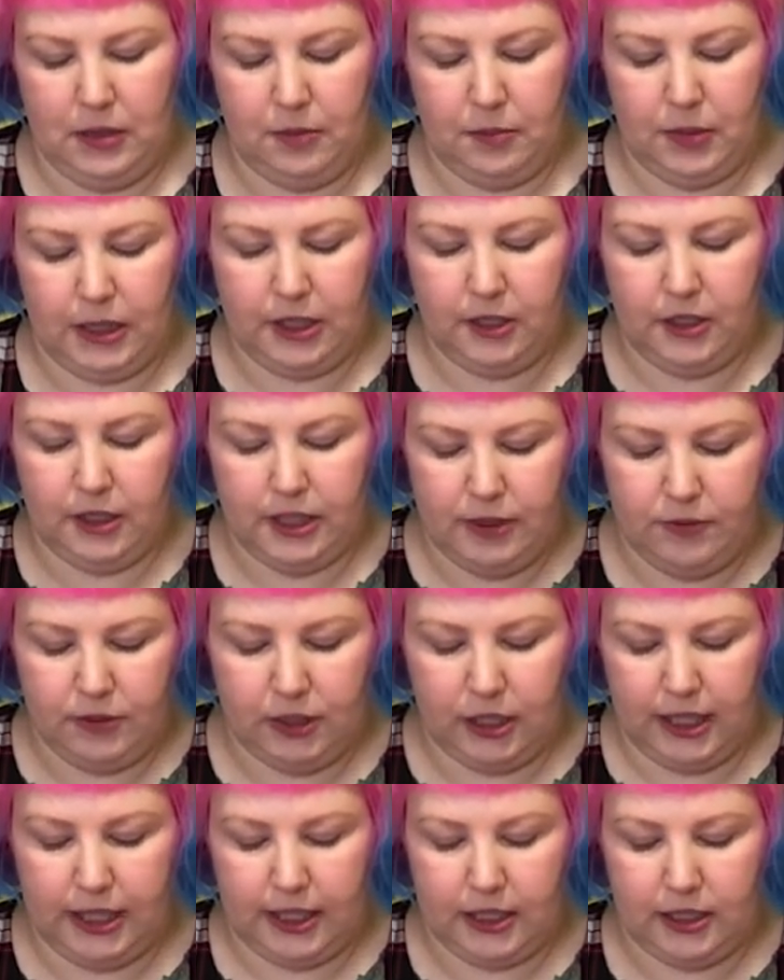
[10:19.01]
But you can even
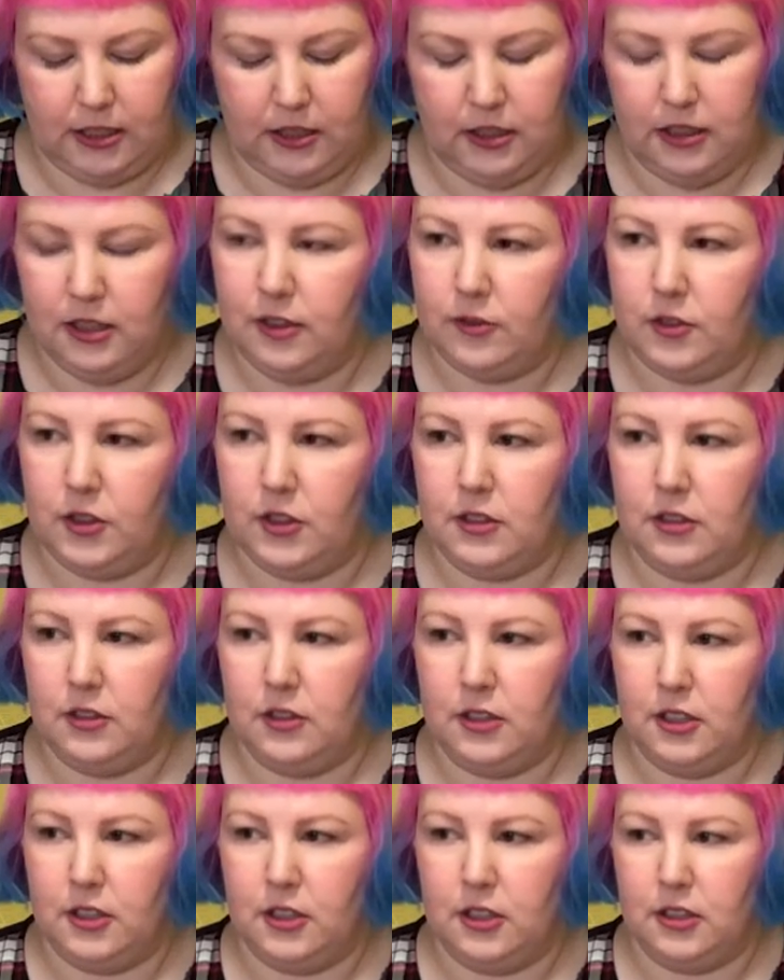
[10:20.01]
like,
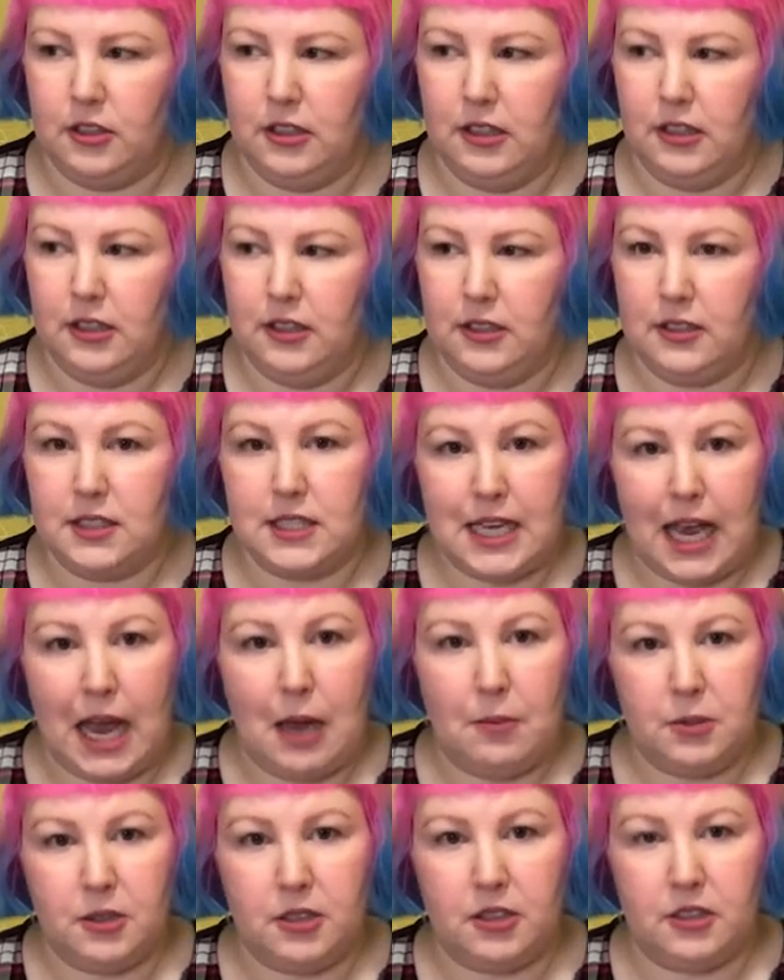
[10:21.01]
you can
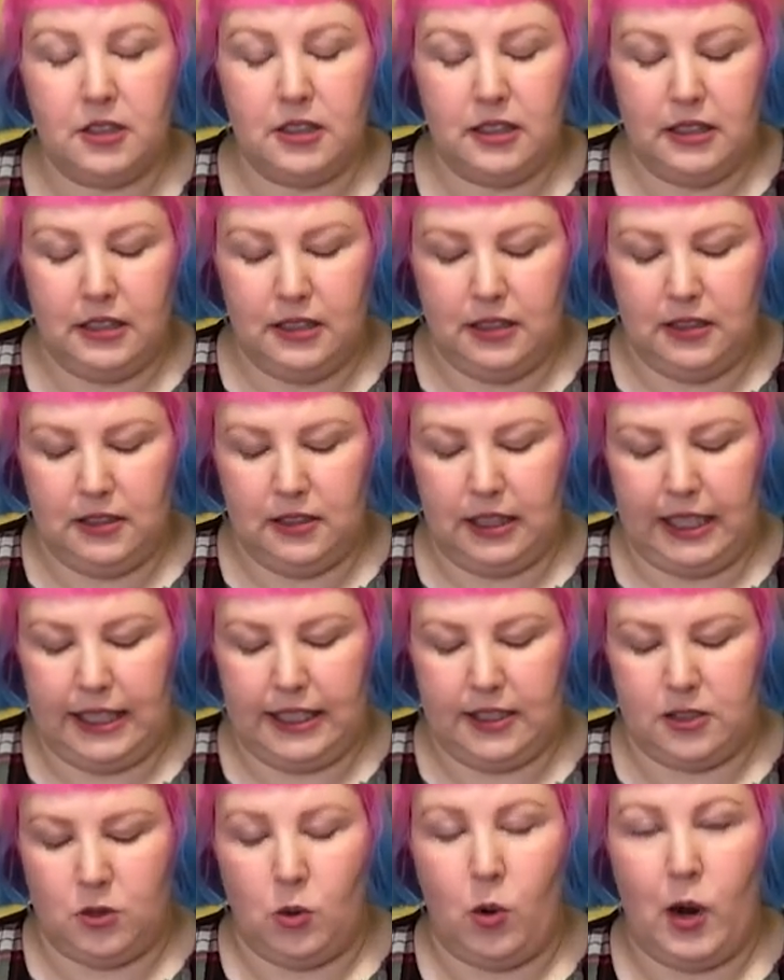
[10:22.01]
tap it, like
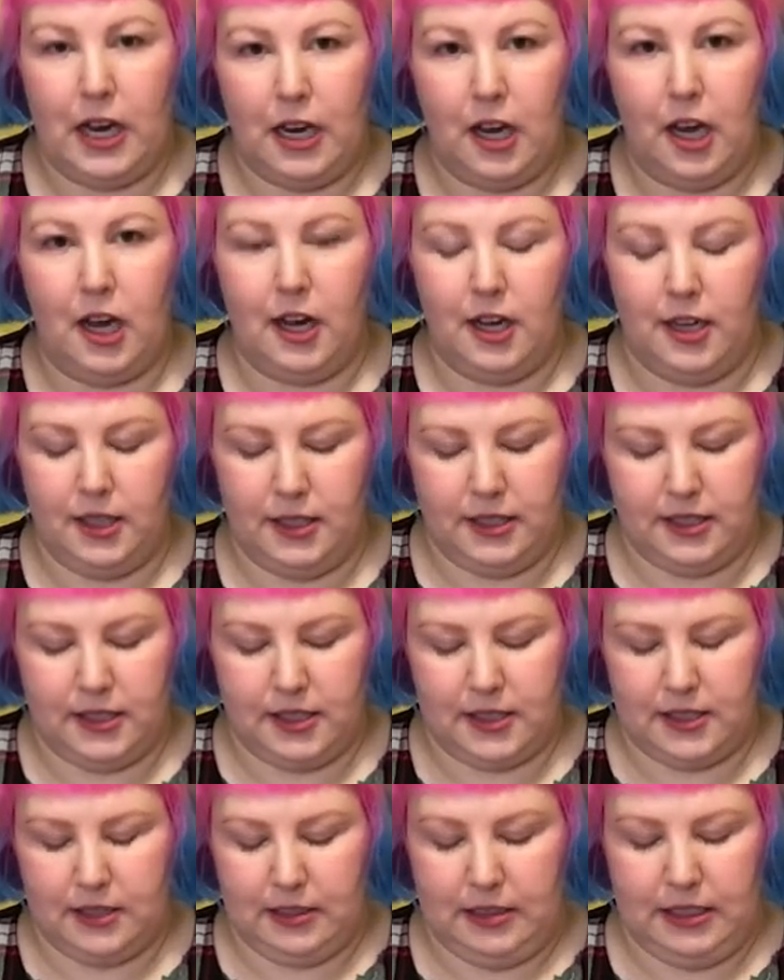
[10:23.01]
it's quite hard. It
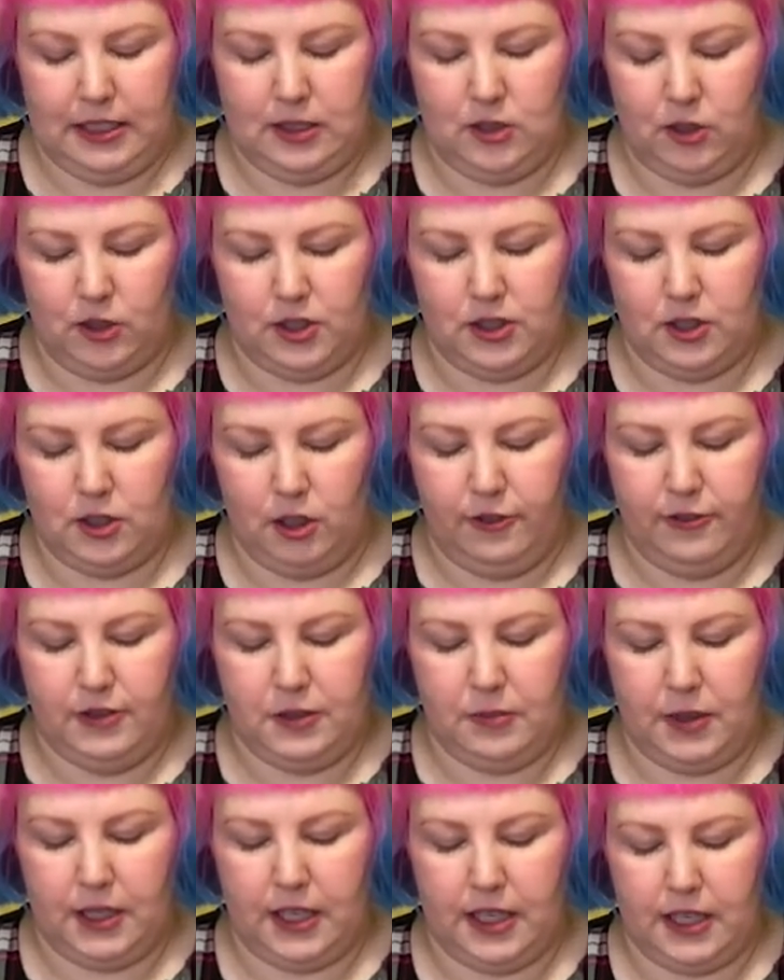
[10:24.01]
doesn't, it's not soft,
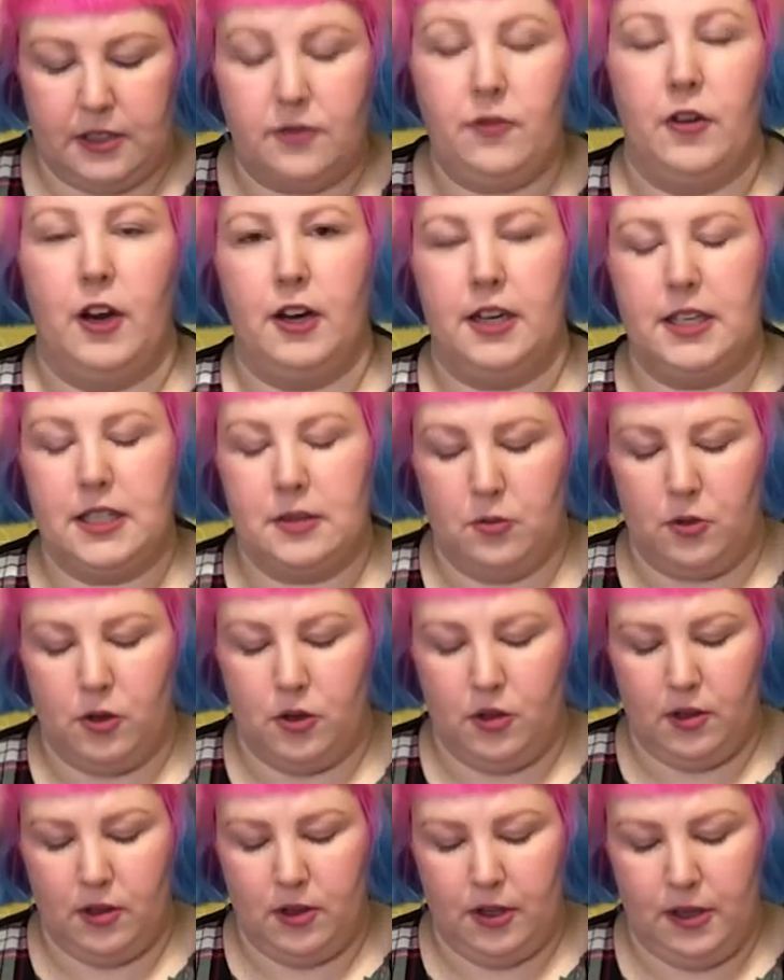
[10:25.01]
but it's very
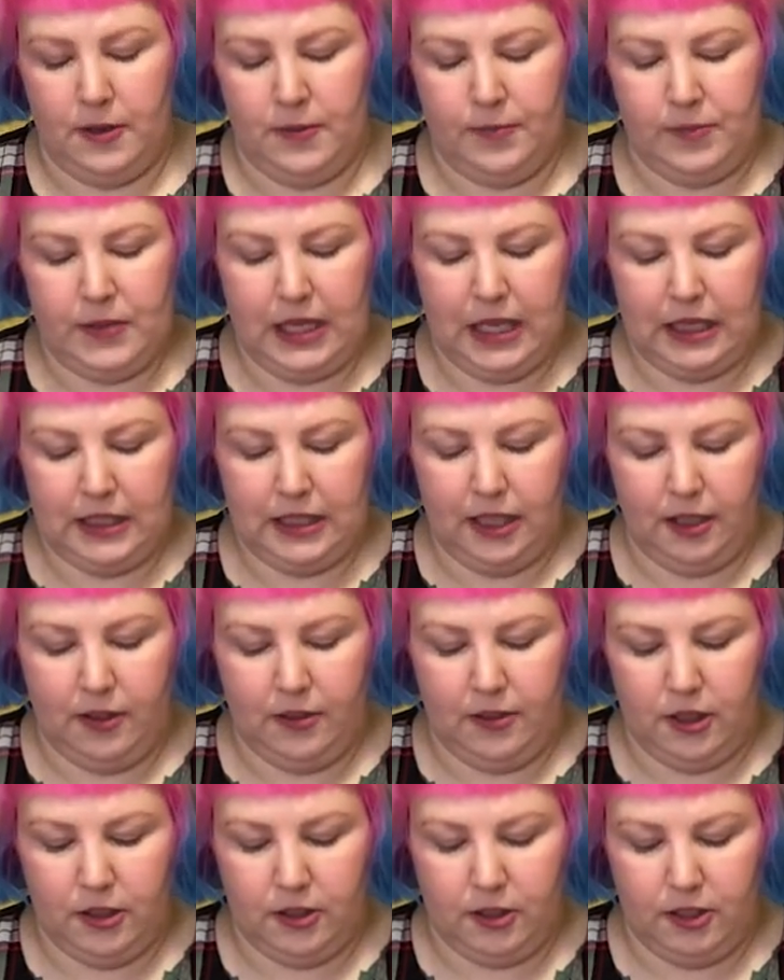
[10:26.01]
smooth. And the other
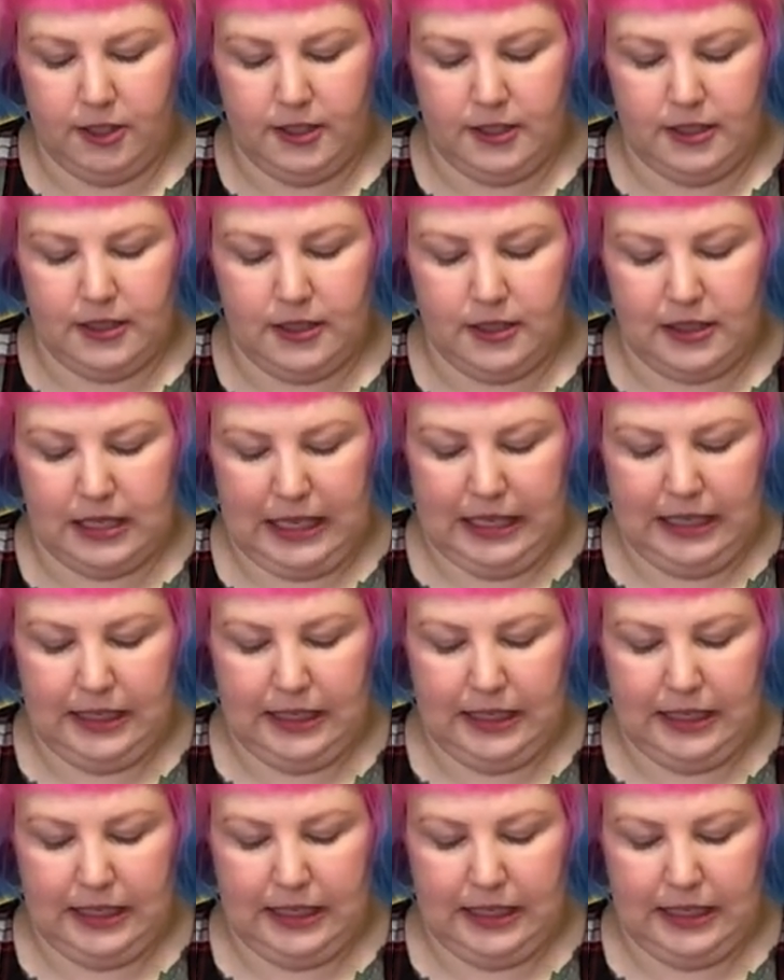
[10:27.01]
thing I notice is